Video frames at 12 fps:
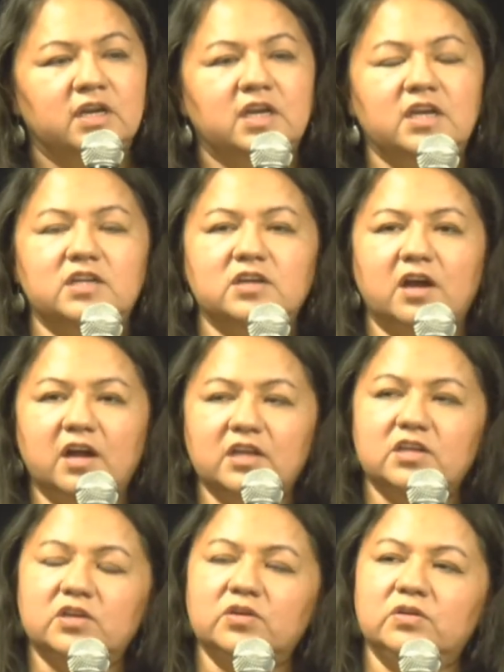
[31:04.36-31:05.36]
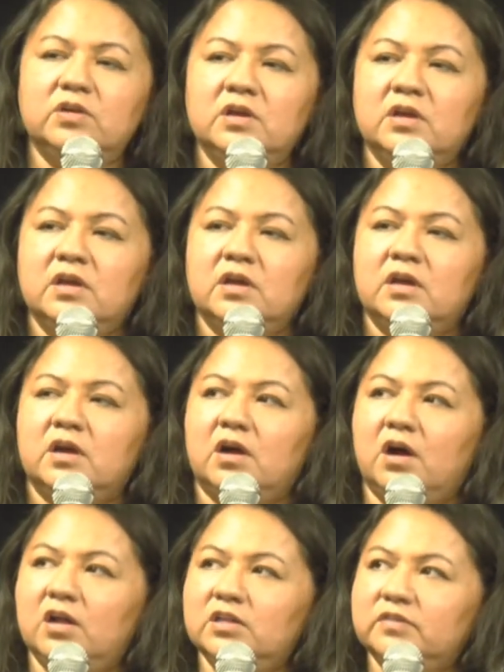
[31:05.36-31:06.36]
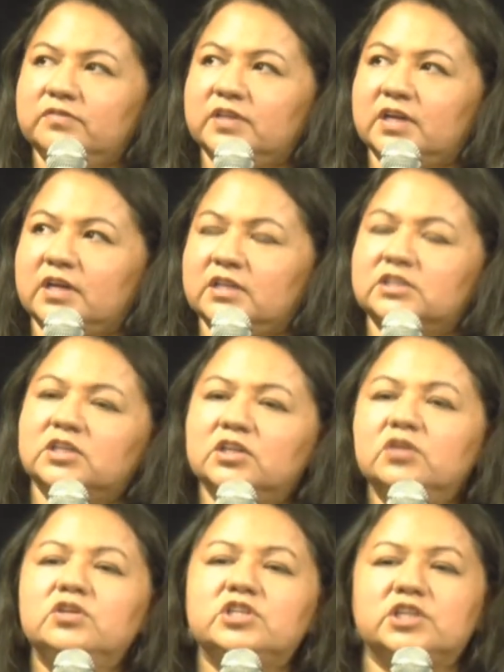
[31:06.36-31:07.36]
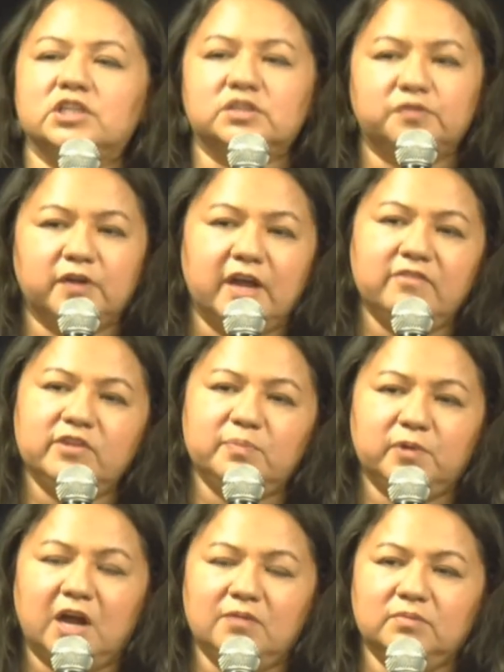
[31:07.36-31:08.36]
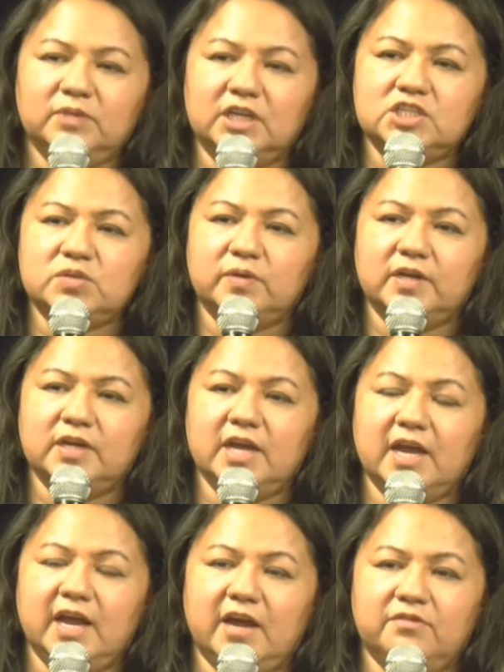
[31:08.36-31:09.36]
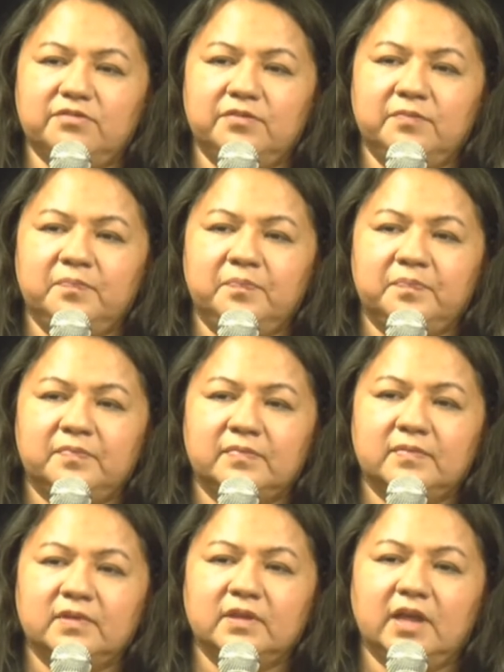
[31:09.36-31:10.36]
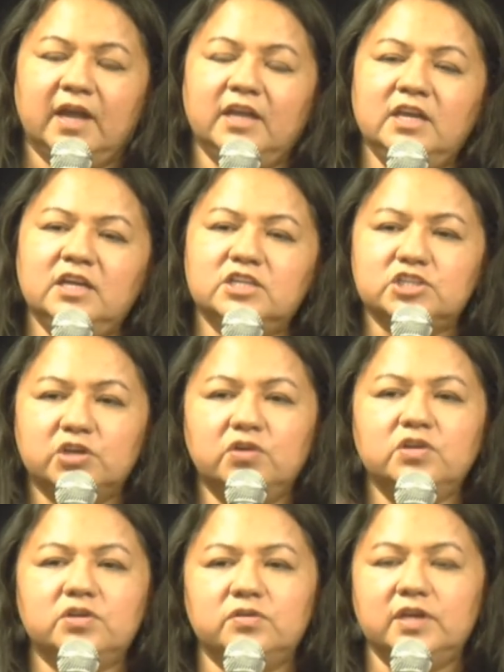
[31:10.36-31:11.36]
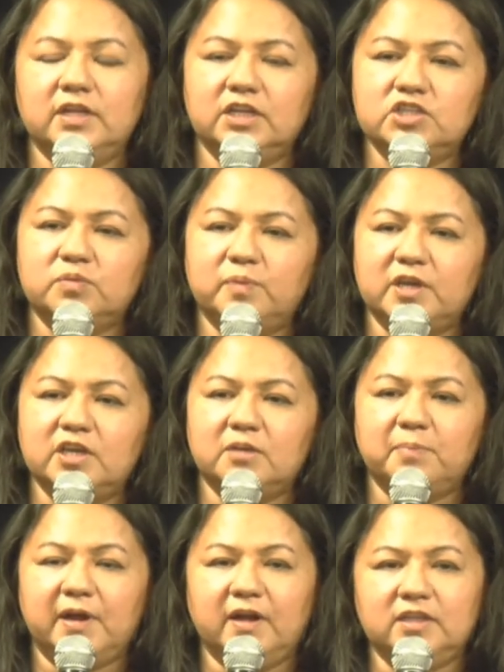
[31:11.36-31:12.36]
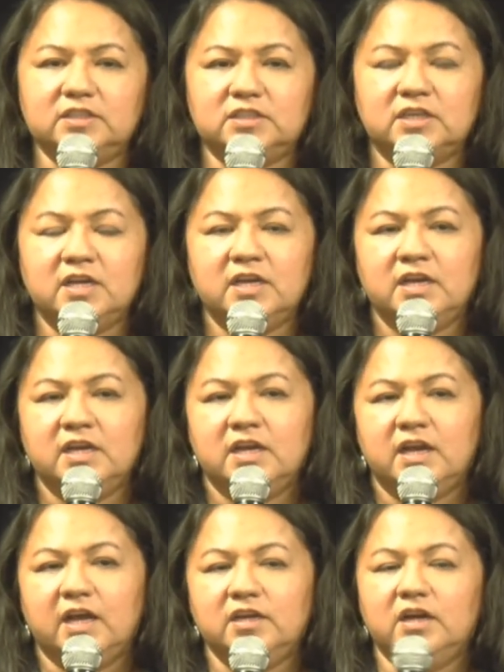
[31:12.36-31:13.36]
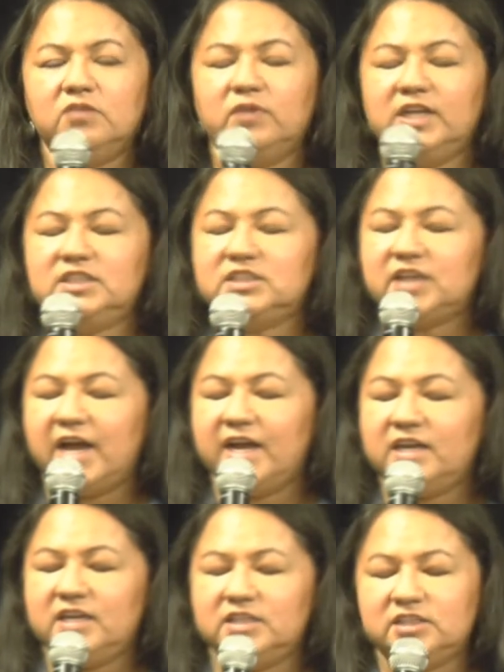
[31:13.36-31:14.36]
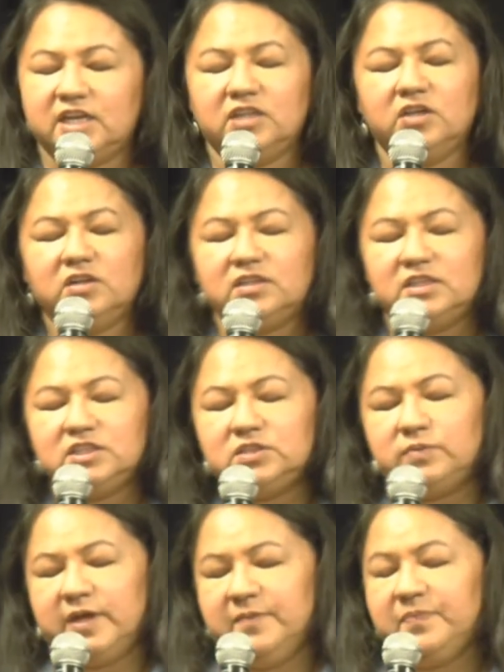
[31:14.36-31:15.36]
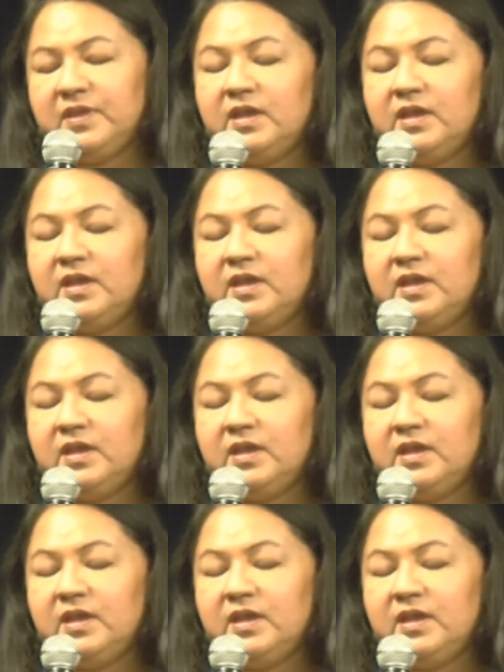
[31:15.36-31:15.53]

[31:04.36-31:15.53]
He taught you all of the solutions for every problem that you were going to have. And He showed you, He let you pick your parents and on one side he said, look this way.